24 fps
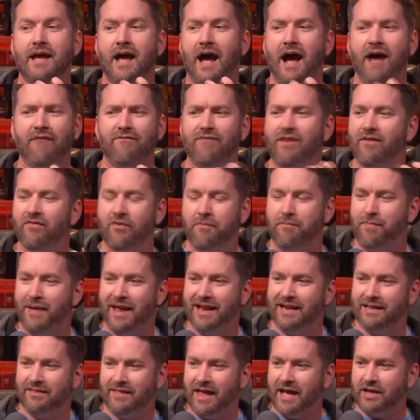I've never
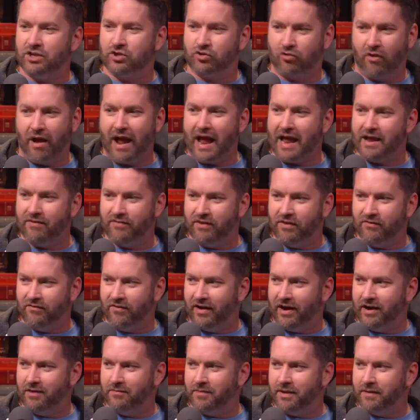been in that dry of an
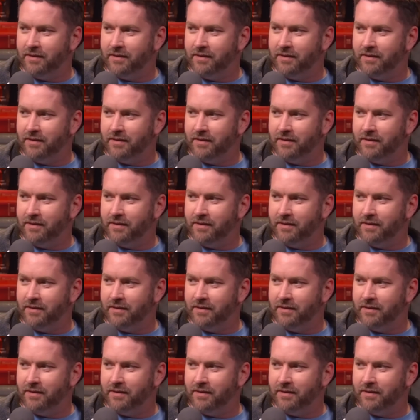environment.